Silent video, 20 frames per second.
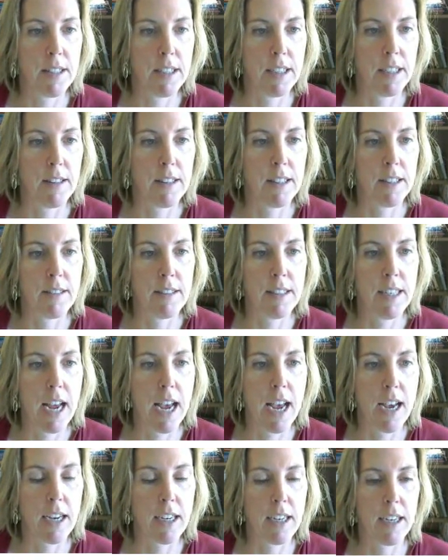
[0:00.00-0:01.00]
The
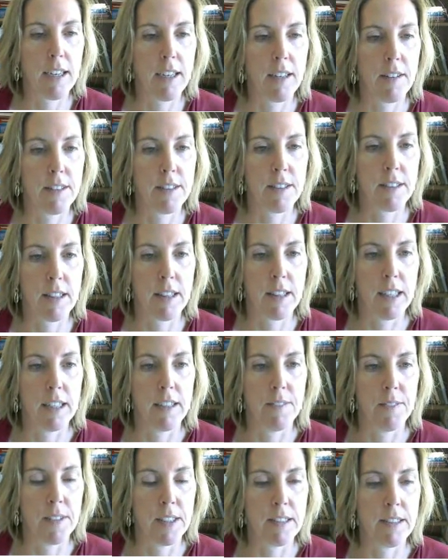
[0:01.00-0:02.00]
snack,
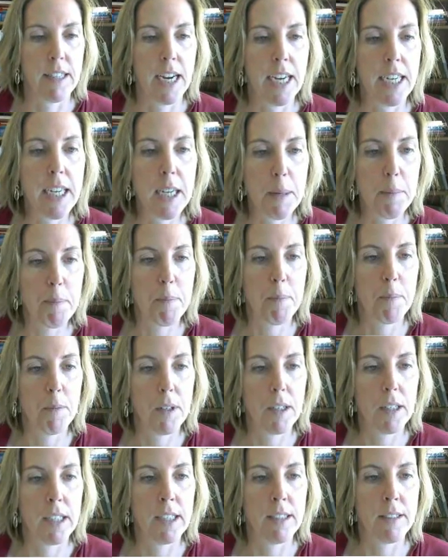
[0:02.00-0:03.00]
the sign up
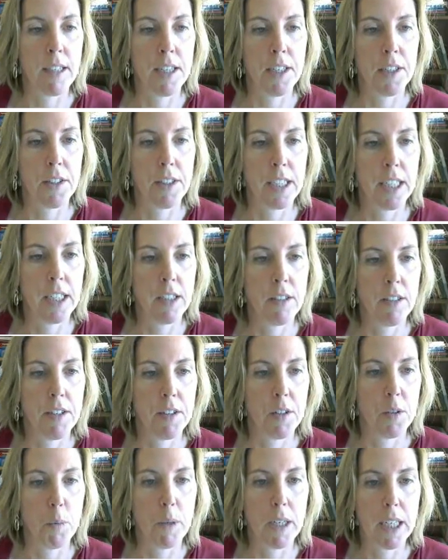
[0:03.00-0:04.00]
is under
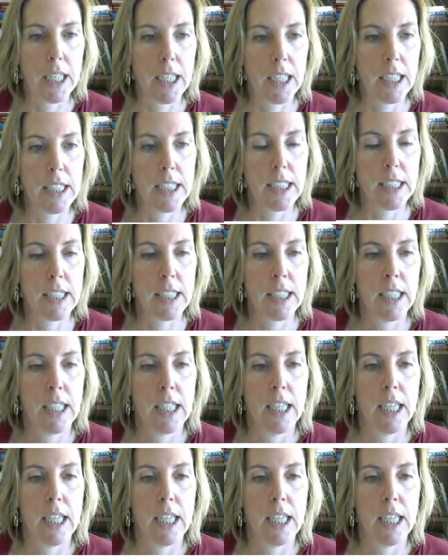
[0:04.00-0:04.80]
wikis,